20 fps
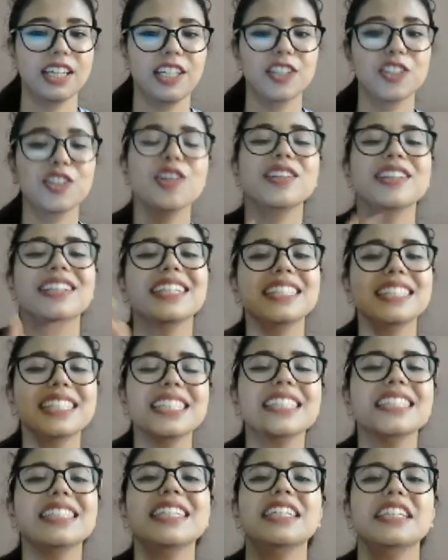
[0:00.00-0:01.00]
So this
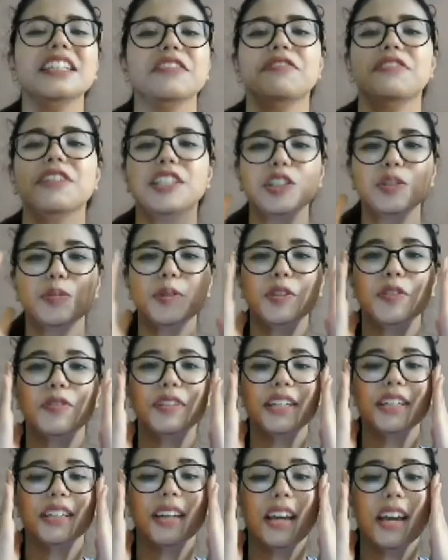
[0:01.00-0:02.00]
is the difference
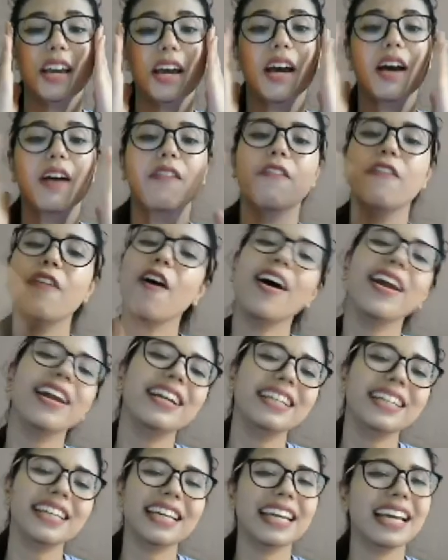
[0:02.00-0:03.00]
between
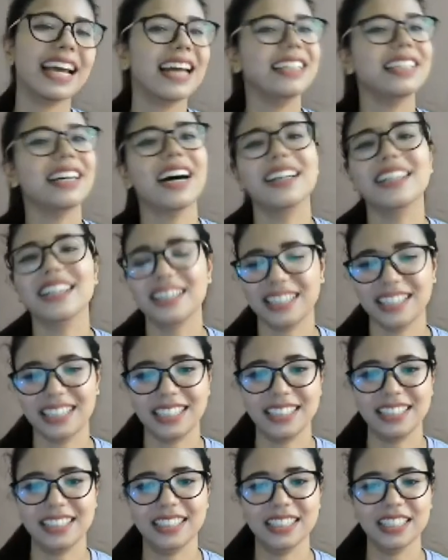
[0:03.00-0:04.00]
foreign key and other
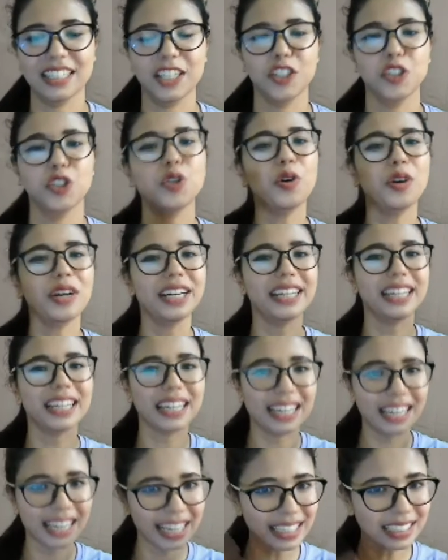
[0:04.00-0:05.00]
keys. So it
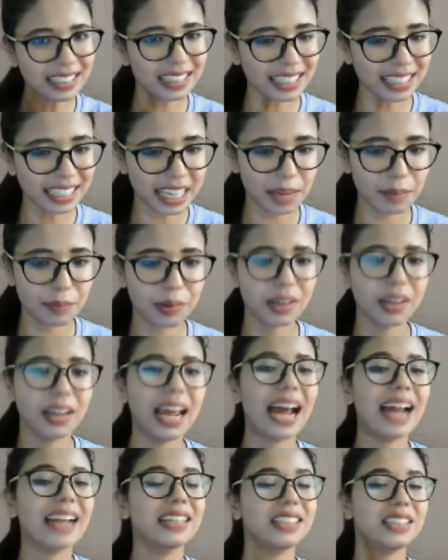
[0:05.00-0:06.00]
links the table
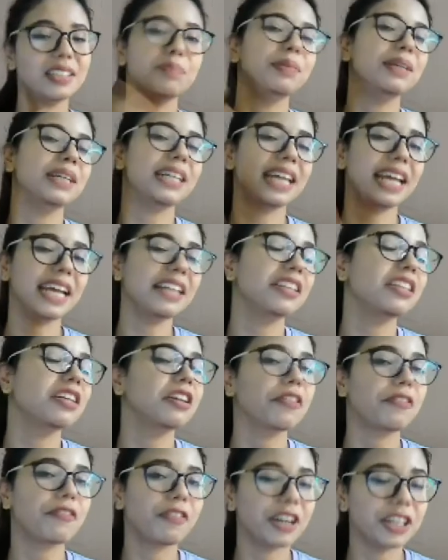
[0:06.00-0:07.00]
and it maintains the
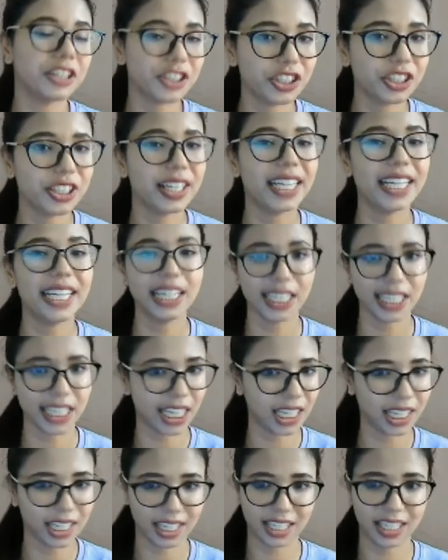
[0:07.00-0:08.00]
referential
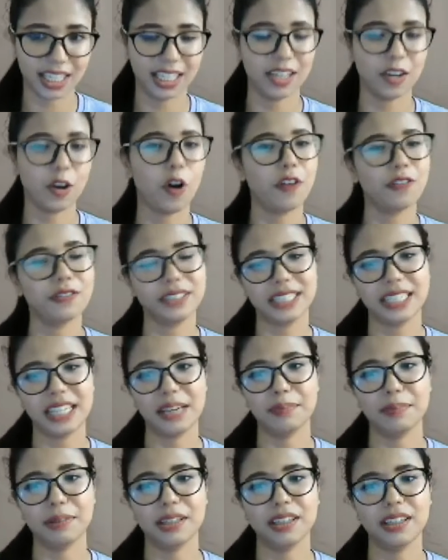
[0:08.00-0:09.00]
integrity of the
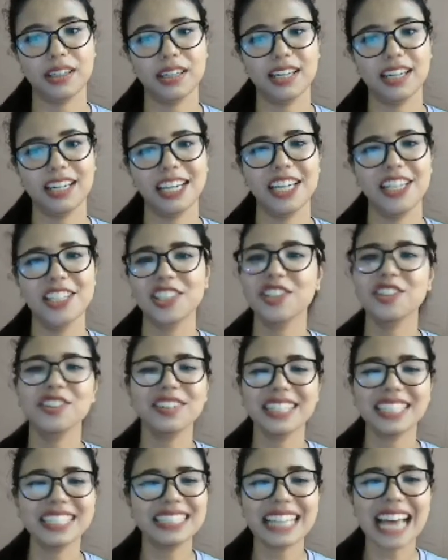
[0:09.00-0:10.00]
table. So
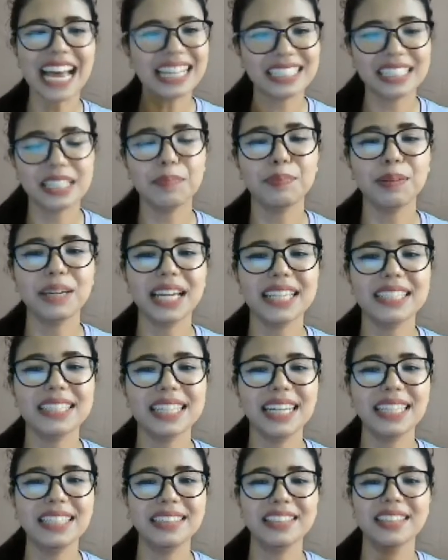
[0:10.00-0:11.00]
it's as simple as
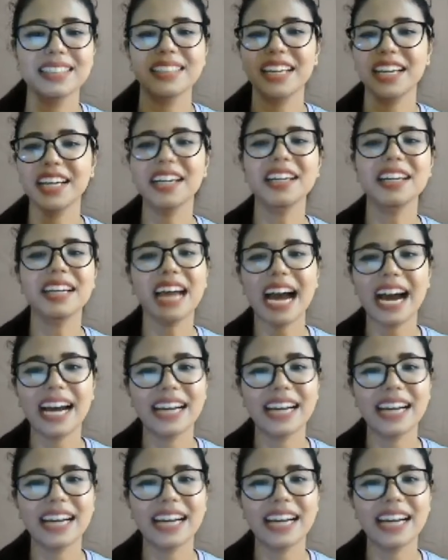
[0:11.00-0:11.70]
that. Here